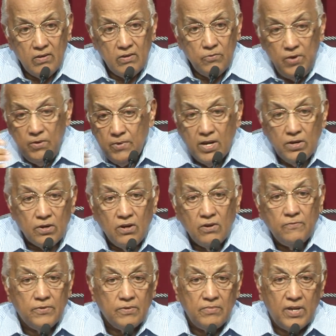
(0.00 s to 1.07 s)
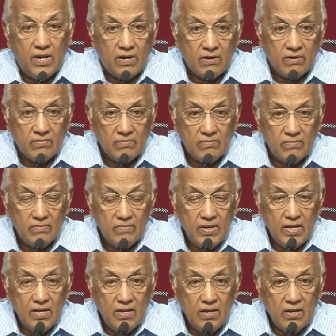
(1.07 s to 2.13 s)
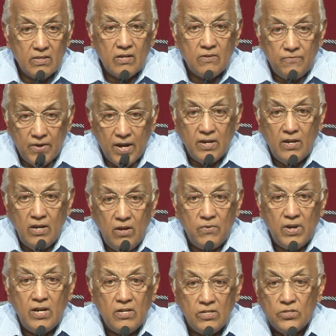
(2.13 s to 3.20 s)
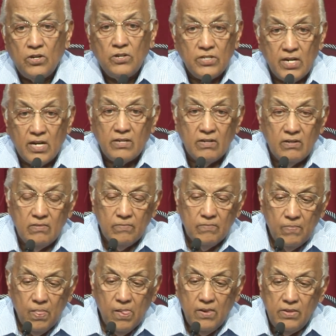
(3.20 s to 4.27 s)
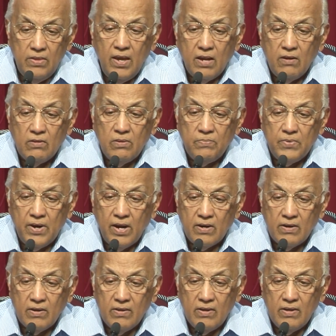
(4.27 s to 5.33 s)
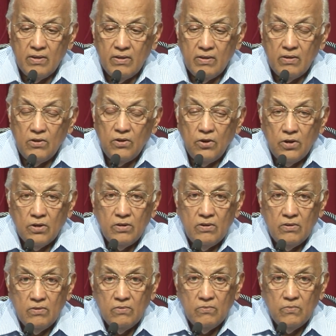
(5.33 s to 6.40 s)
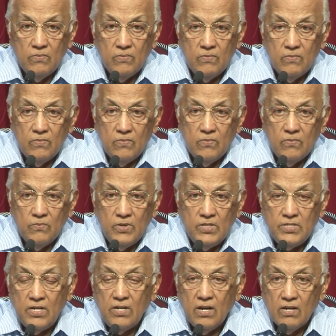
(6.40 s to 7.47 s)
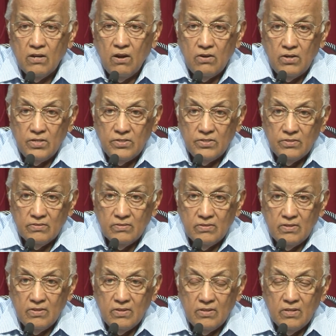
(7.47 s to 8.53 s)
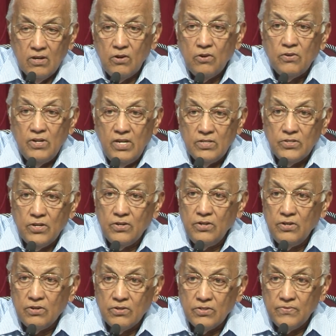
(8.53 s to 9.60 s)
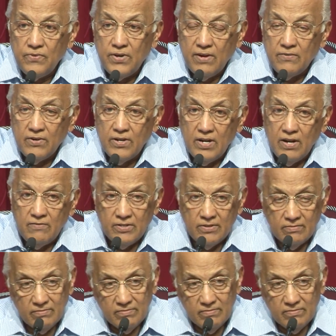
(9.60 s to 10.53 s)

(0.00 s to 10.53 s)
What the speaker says: We went on from there. And then finally, when it is all done, the end of the prayer, Lord, we still acknowledge the glory is all yours forever and ever.